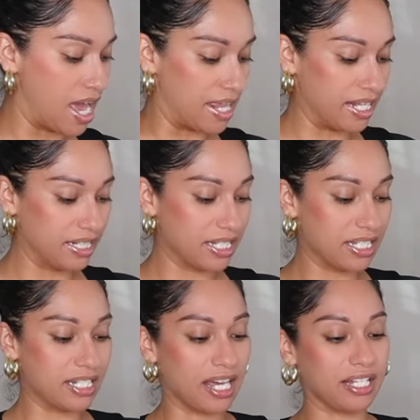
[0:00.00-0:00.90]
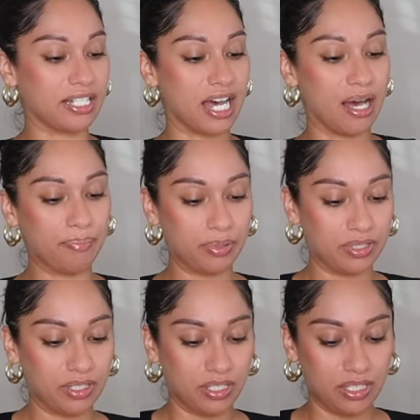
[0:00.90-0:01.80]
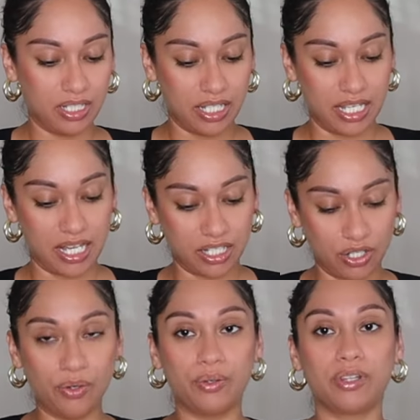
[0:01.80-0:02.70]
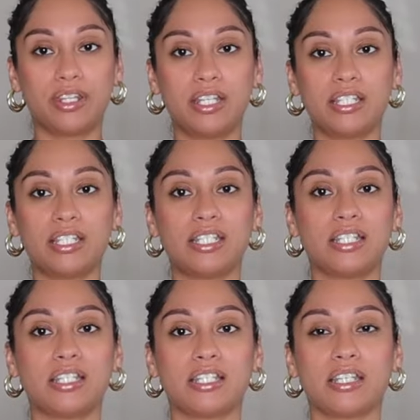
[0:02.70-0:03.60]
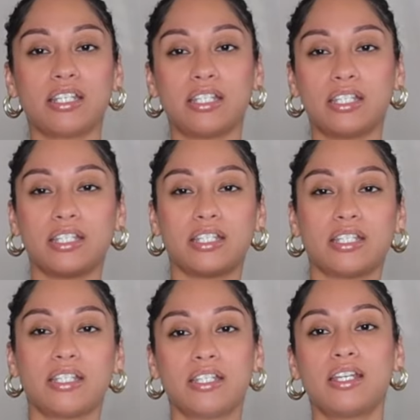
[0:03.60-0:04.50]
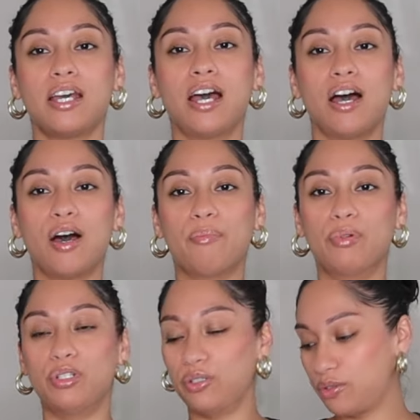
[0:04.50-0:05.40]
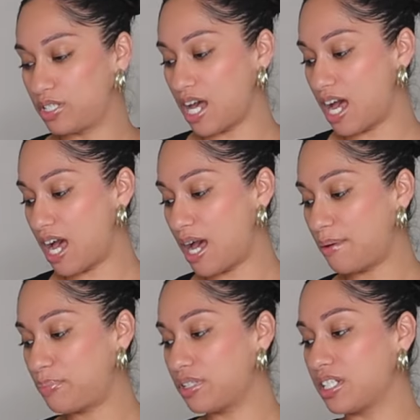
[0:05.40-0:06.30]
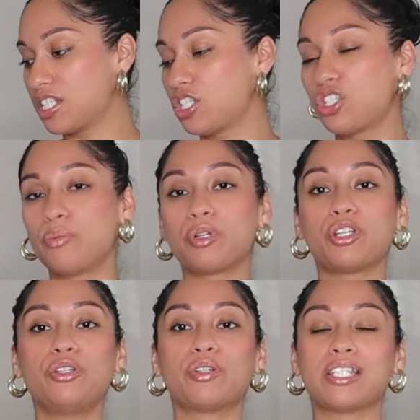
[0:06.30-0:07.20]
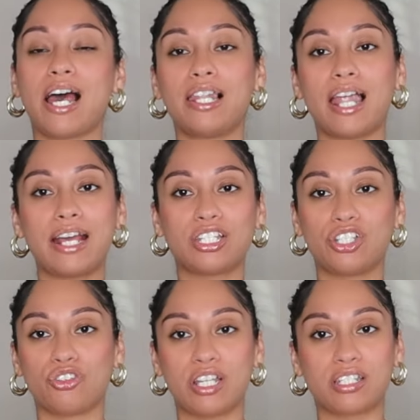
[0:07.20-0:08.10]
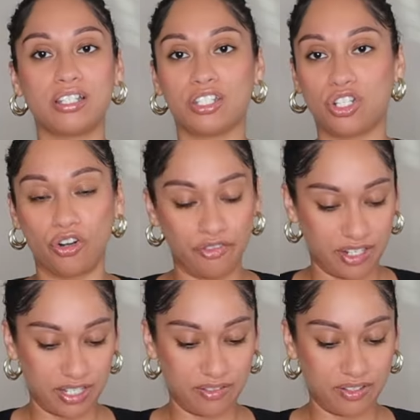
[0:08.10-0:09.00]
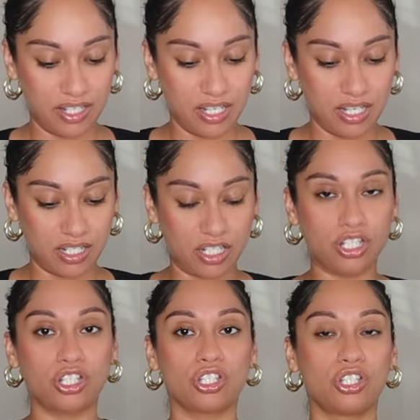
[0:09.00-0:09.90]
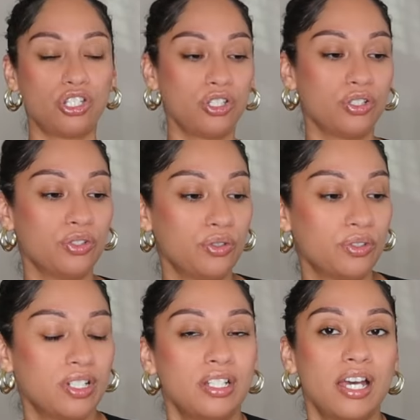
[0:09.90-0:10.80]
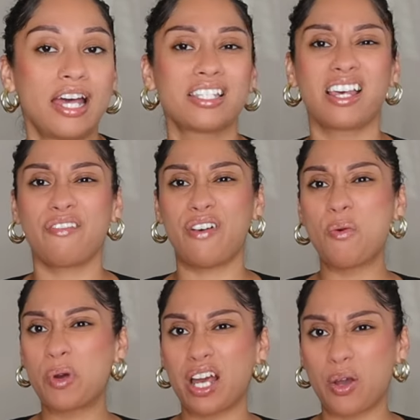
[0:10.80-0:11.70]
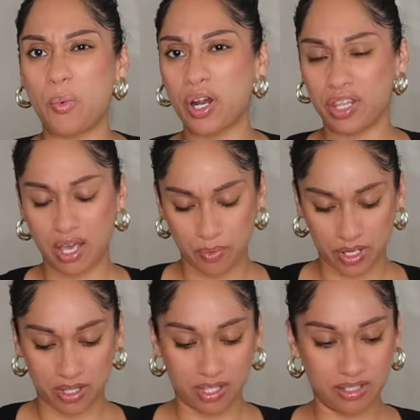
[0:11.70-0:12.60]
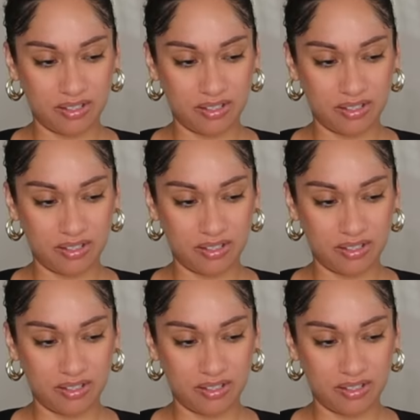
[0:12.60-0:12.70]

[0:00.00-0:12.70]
I think this is like a top. Yeah, so this is a blue top. This is super cute because I like to dress conservative. This is cute. I just gotta find what I can wear that with.